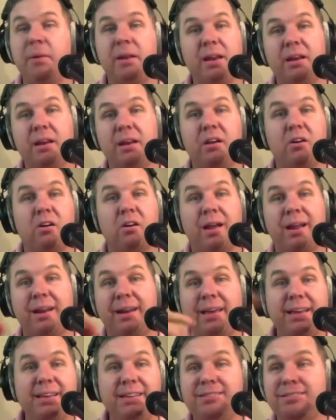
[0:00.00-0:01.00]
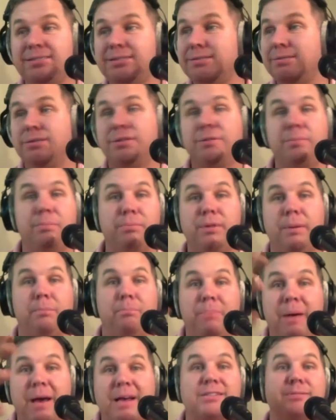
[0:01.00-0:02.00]
in here and he's the
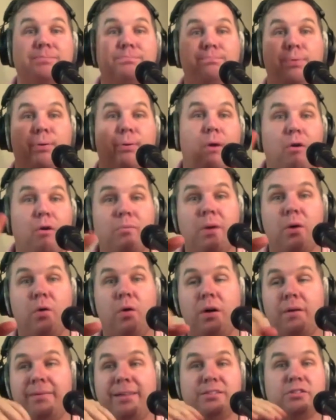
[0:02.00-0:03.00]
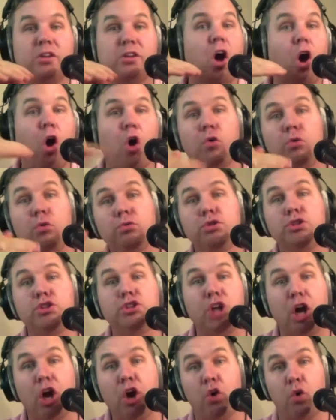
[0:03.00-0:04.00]
best promo on this whole
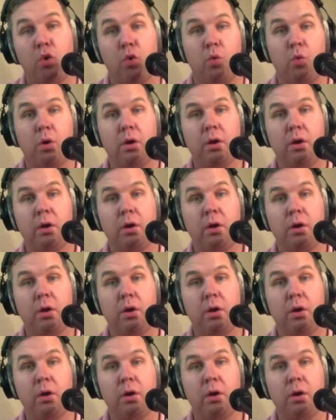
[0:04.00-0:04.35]
show.